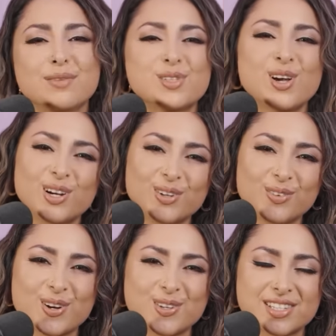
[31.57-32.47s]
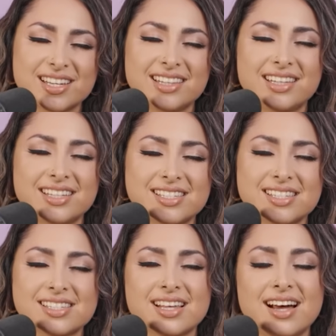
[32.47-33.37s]
I'm Sahara Rose, and this
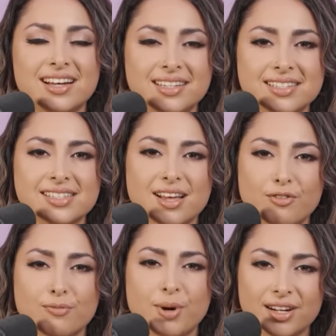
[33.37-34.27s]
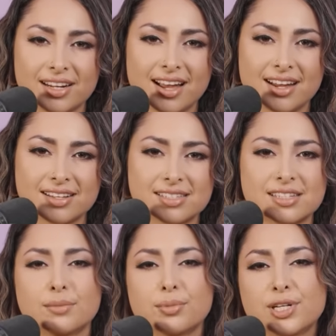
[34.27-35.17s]
is the Highest Self Podcast,
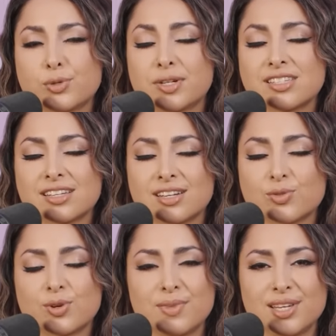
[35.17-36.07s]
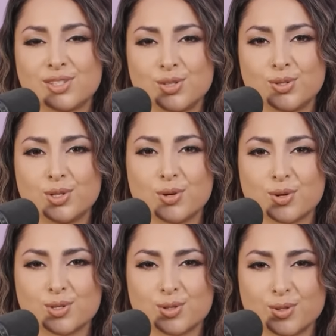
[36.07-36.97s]
a place where we discuss what makes you
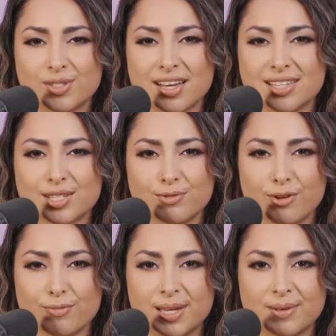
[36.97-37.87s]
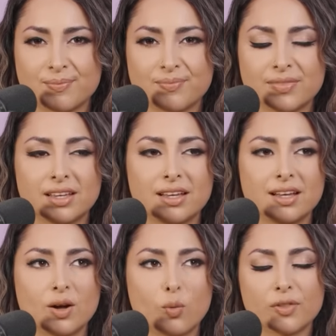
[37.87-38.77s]
your soul's highest development.
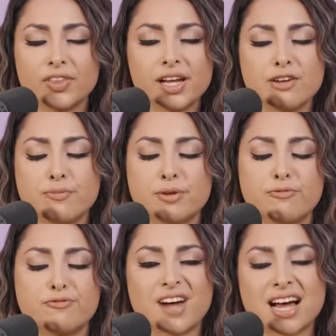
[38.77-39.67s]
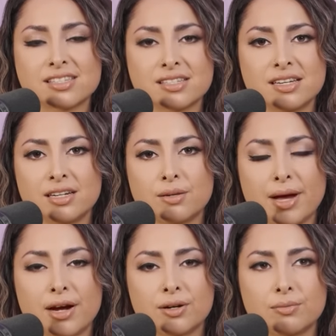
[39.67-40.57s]
One thing I have been fascinated
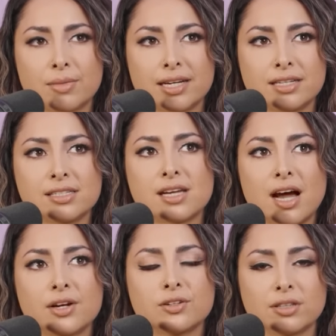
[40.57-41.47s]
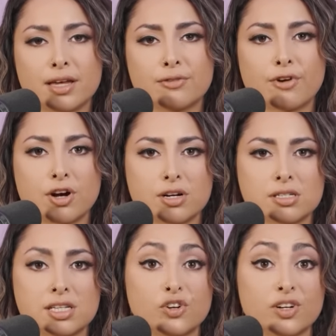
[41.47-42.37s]
about my entire life are
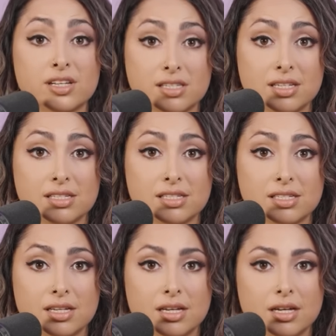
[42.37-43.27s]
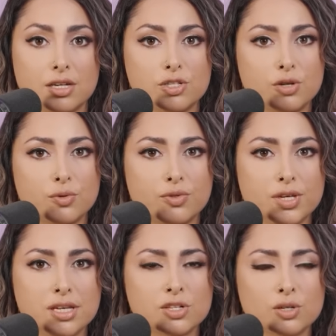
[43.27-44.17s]
synchronicities. So
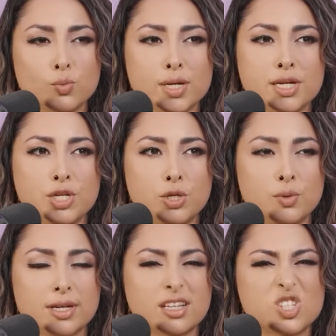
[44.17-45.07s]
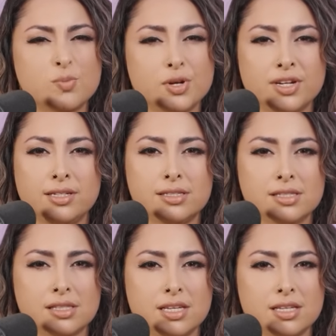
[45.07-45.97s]
these are when you
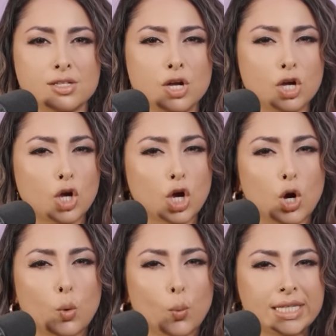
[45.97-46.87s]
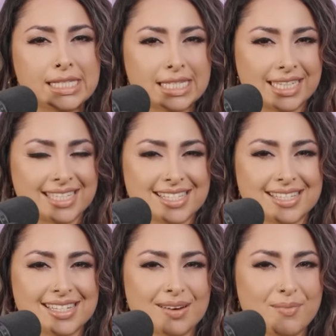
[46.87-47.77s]
experience these
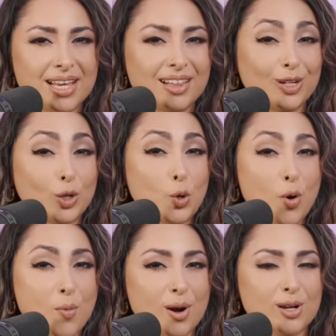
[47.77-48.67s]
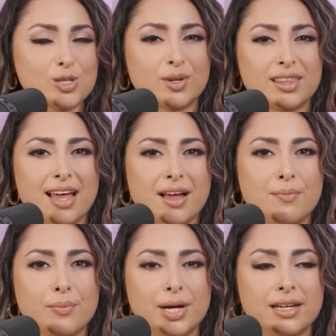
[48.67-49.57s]
coincidences, and I'm making little quote marks with
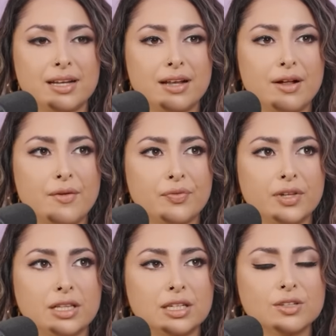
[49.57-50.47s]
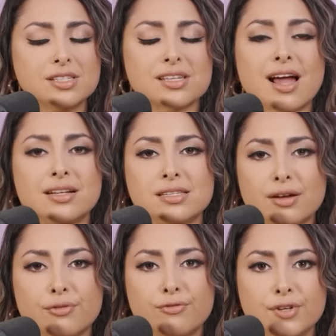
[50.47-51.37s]
them, but little signs
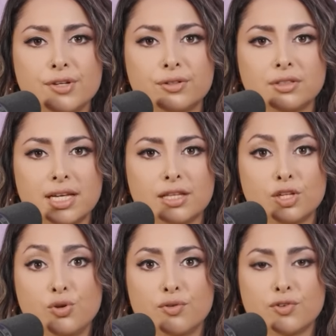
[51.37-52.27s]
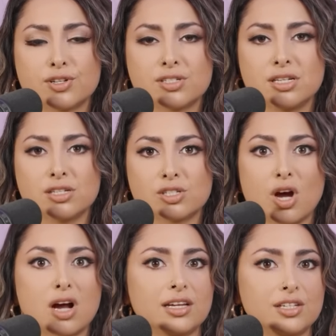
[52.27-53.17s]
that feel like the universe is
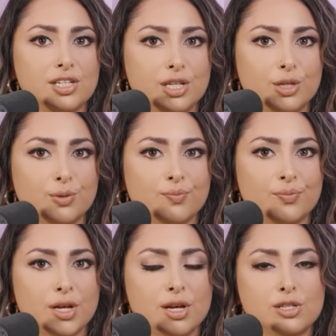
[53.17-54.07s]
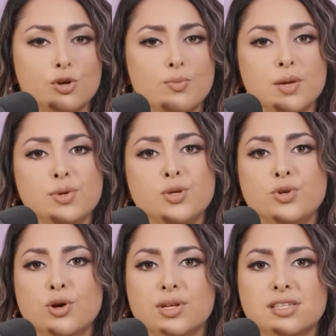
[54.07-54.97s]
talking to you. So maybe you
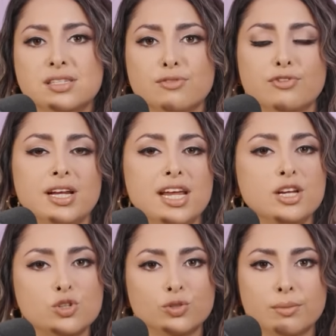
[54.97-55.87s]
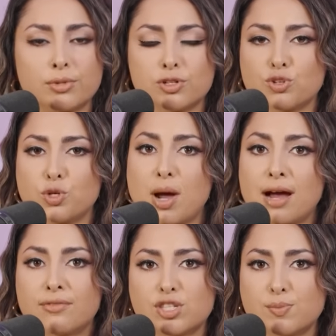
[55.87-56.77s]
notice different angel numbers, or you
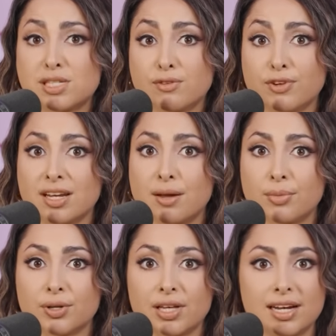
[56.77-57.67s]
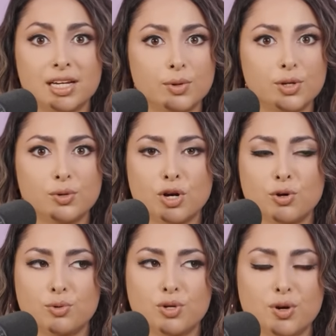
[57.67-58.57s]
have a specific number that anywhere you go,
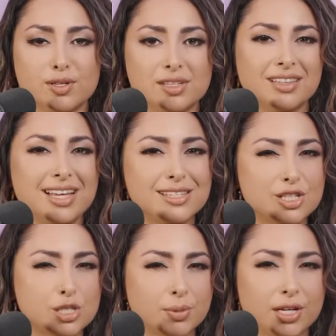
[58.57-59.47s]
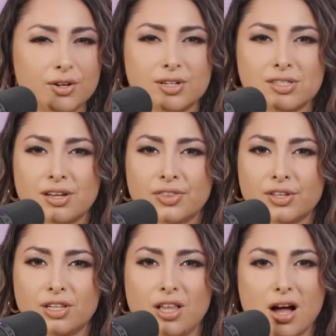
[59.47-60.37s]
you notice a license plate, or it's on
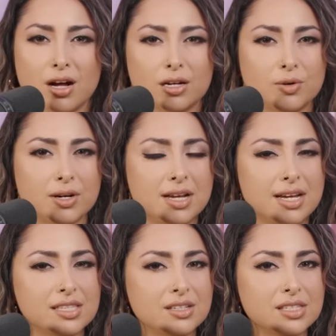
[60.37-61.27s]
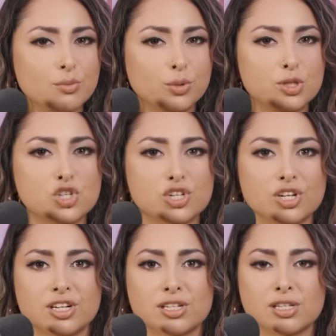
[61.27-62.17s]
the clock, or it's on someone's
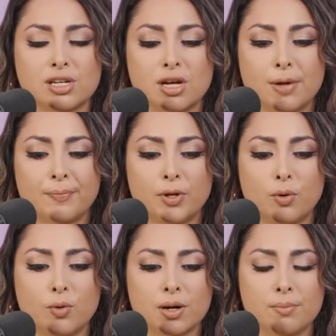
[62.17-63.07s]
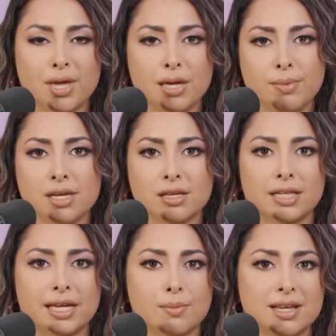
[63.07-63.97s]
shirt. Or maybe, like